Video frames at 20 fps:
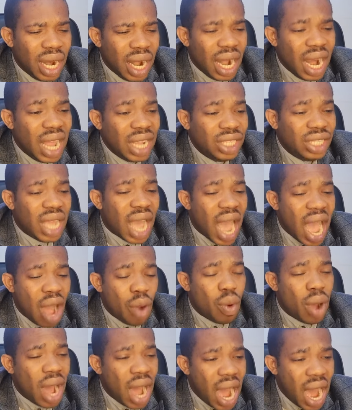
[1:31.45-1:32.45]
Let
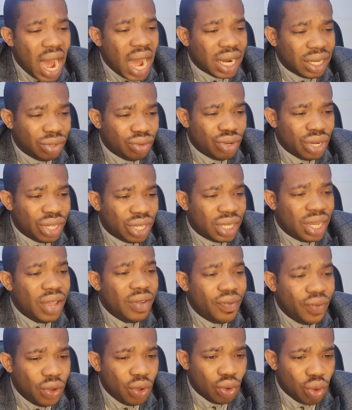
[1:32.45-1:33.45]
our heart
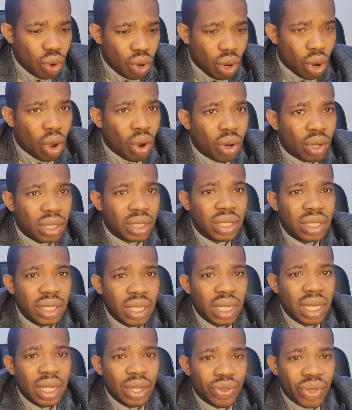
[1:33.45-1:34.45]
receive you, O Lord.
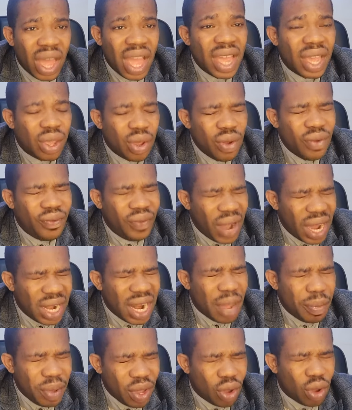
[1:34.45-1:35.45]
Thank you,
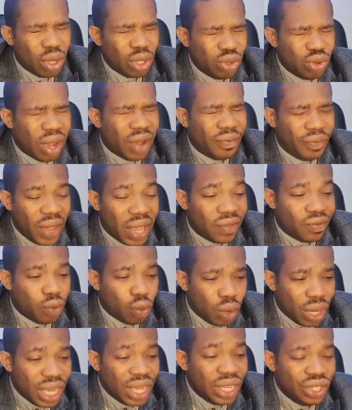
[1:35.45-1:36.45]
Father, because you are
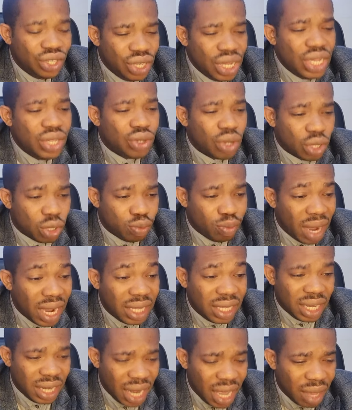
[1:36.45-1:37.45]
faithful. In Jesus'
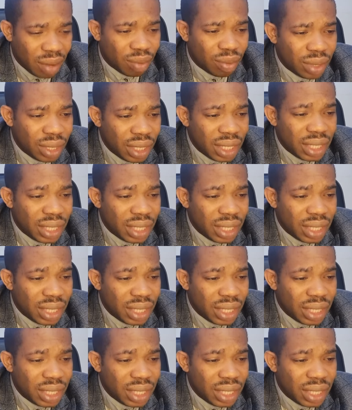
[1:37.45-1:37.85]
mighty name,